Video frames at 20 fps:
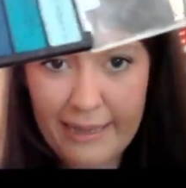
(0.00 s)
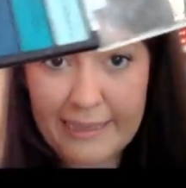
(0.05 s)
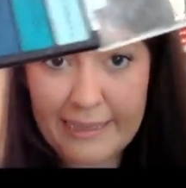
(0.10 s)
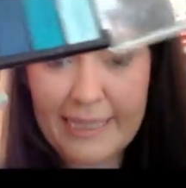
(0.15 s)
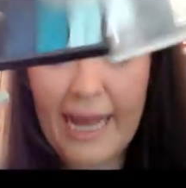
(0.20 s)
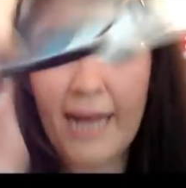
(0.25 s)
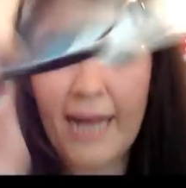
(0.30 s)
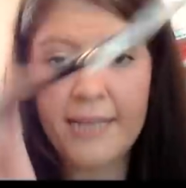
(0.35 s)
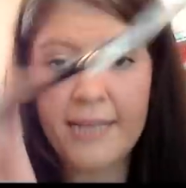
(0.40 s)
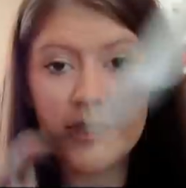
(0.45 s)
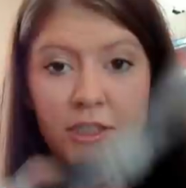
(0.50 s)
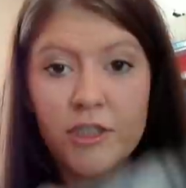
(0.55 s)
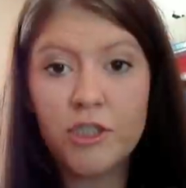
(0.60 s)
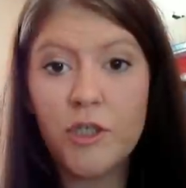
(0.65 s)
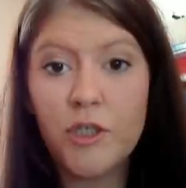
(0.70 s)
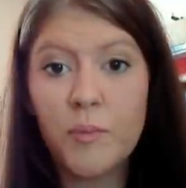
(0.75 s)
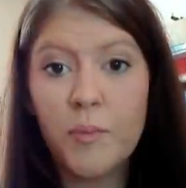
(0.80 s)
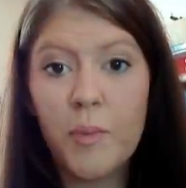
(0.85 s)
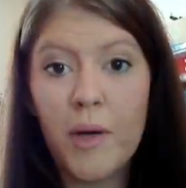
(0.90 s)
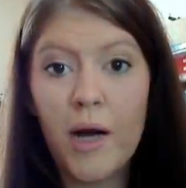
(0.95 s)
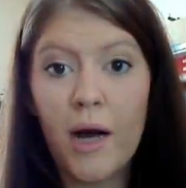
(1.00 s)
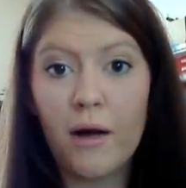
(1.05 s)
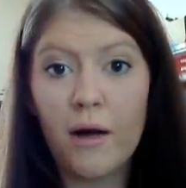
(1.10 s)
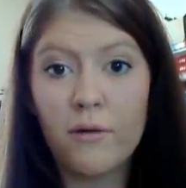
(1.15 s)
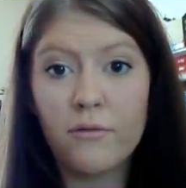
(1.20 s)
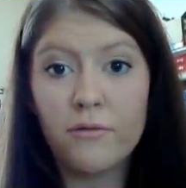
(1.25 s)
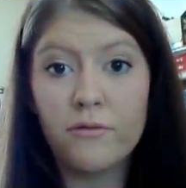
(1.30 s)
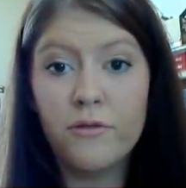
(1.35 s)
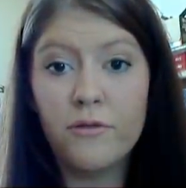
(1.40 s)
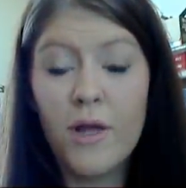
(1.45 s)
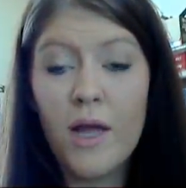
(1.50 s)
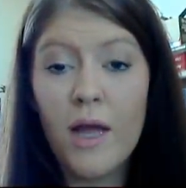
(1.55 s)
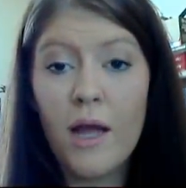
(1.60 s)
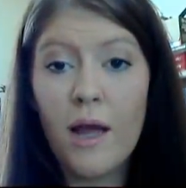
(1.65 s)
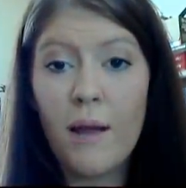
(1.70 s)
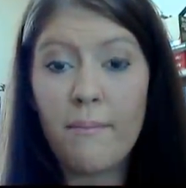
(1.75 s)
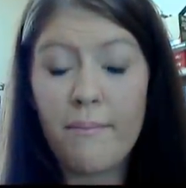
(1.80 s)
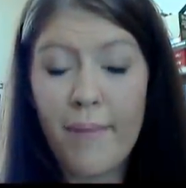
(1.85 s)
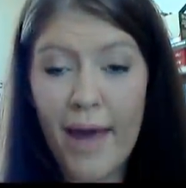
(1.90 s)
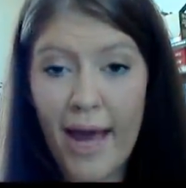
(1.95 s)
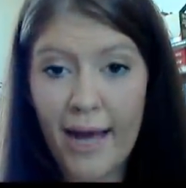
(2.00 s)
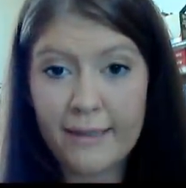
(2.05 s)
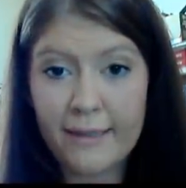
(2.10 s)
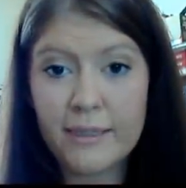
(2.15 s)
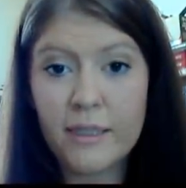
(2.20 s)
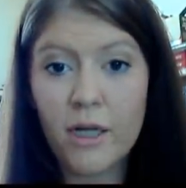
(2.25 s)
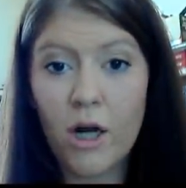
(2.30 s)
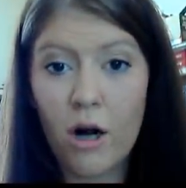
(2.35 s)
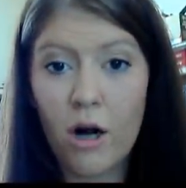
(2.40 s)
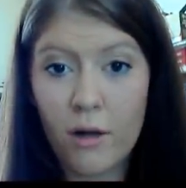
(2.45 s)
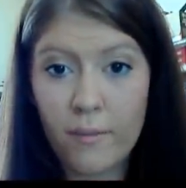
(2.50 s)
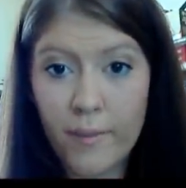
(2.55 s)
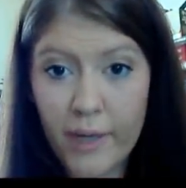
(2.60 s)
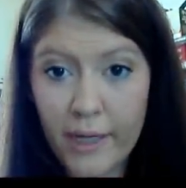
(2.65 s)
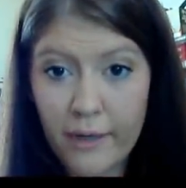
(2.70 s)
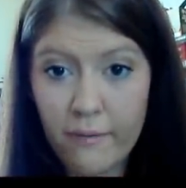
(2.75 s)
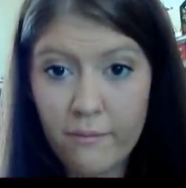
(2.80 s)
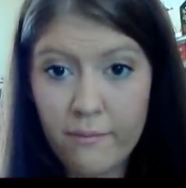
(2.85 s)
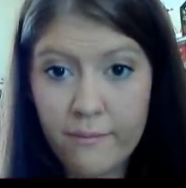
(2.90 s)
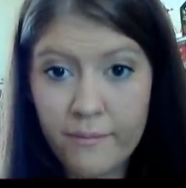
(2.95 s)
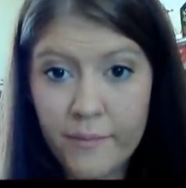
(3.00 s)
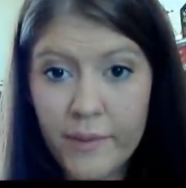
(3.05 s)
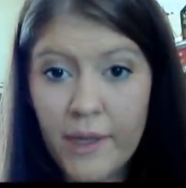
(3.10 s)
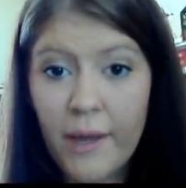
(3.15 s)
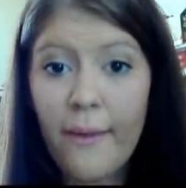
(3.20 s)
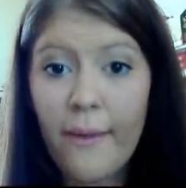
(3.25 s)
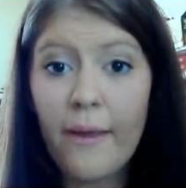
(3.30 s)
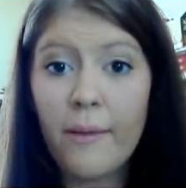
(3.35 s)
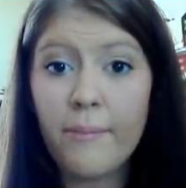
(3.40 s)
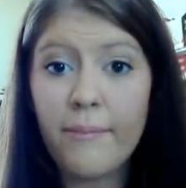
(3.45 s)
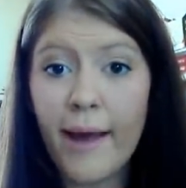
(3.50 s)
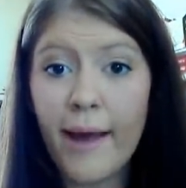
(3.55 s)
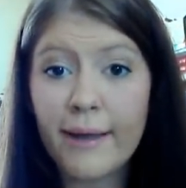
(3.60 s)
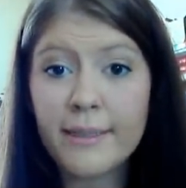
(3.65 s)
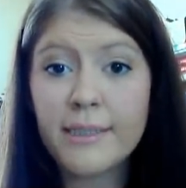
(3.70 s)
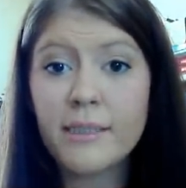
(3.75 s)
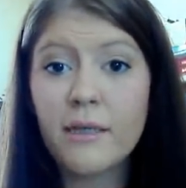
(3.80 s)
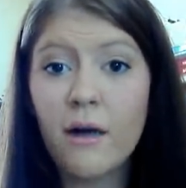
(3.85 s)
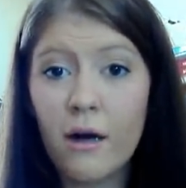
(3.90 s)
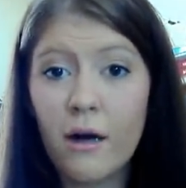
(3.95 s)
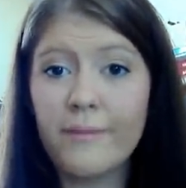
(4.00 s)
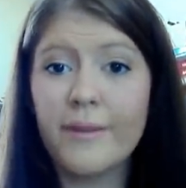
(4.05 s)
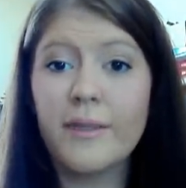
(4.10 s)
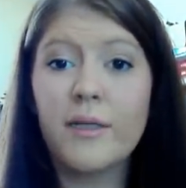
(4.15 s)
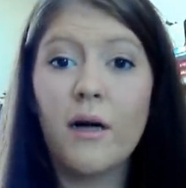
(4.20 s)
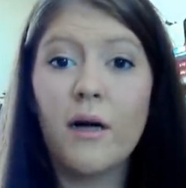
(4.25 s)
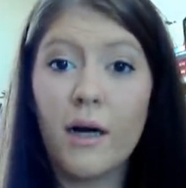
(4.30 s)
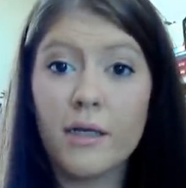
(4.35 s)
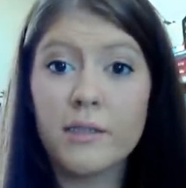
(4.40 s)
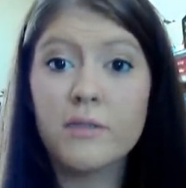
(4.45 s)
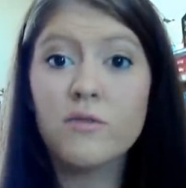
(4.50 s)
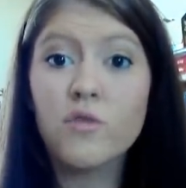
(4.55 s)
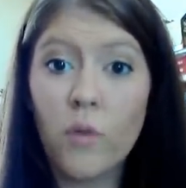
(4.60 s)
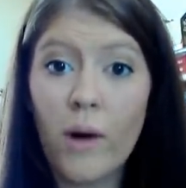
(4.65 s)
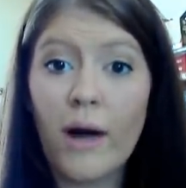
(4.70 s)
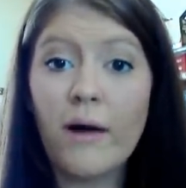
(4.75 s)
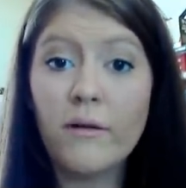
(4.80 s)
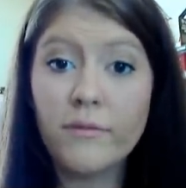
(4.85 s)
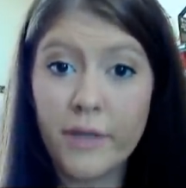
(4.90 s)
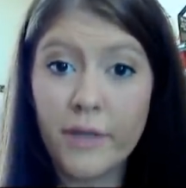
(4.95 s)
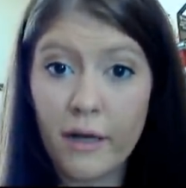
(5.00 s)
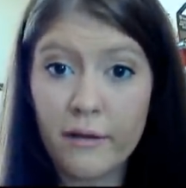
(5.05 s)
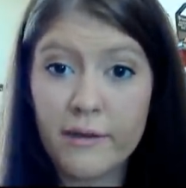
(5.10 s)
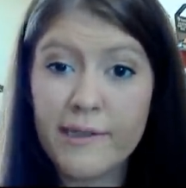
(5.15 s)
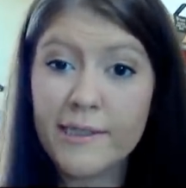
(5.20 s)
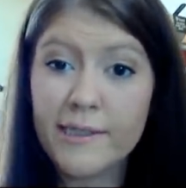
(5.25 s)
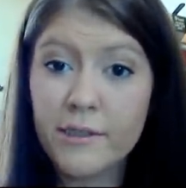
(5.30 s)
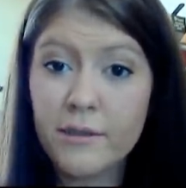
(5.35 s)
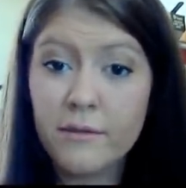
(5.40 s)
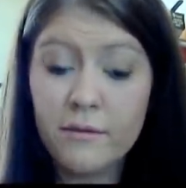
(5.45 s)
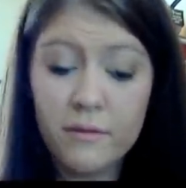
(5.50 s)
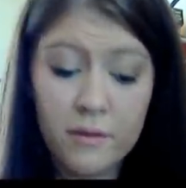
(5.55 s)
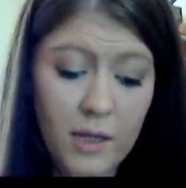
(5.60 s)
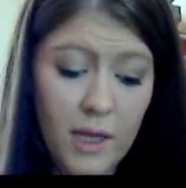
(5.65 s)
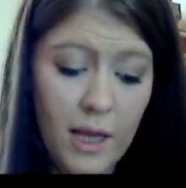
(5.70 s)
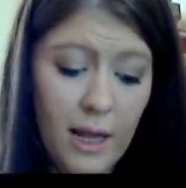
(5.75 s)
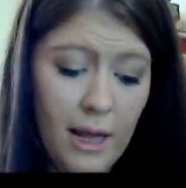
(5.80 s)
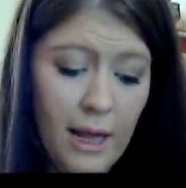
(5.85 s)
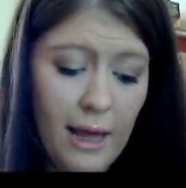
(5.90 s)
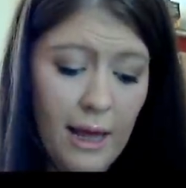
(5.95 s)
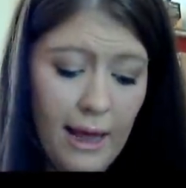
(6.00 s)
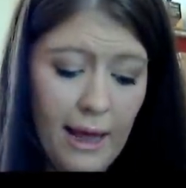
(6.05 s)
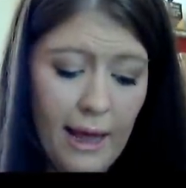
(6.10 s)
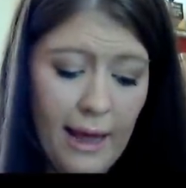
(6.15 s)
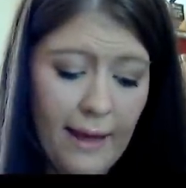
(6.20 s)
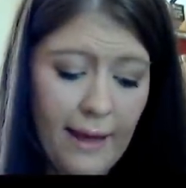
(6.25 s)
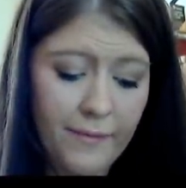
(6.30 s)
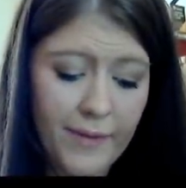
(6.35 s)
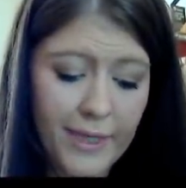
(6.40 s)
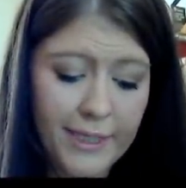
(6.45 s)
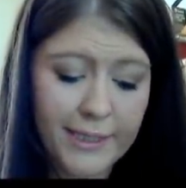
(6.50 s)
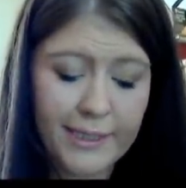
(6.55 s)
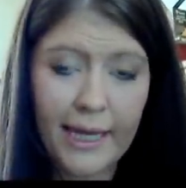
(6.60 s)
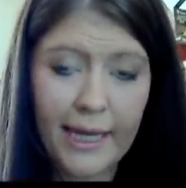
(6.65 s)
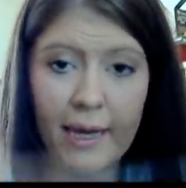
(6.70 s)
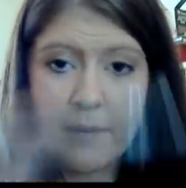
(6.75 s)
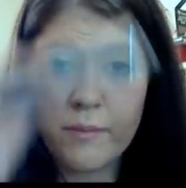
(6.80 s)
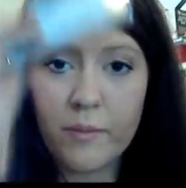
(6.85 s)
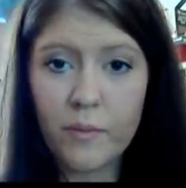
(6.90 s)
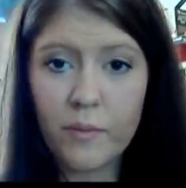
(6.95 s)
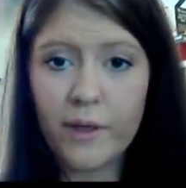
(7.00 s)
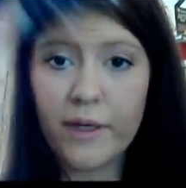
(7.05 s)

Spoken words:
exact dupe of Max Carbon. Max Carbon costs $12. And this came